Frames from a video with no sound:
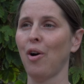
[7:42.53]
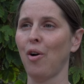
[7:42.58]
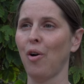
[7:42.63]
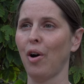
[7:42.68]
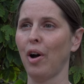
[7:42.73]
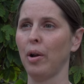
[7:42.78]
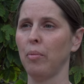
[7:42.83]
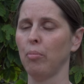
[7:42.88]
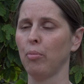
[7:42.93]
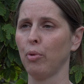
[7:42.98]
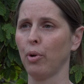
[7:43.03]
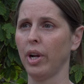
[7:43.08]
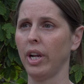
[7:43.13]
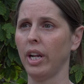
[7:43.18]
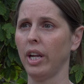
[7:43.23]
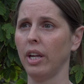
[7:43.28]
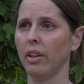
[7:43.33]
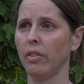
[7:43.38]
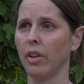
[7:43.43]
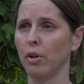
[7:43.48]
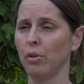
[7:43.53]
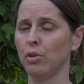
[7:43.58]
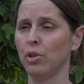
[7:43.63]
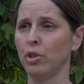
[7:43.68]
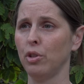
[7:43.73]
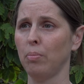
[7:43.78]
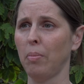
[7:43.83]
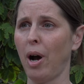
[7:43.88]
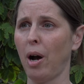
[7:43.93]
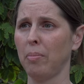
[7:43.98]
on breeding those
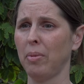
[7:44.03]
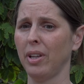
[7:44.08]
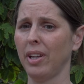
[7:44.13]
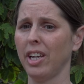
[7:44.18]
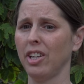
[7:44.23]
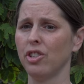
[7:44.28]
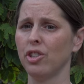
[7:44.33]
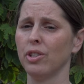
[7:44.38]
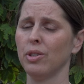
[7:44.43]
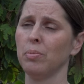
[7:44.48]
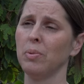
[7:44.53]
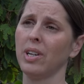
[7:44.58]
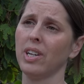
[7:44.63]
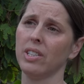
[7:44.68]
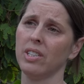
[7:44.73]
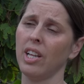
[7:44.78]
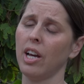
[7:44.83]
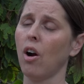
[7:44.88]
two populations because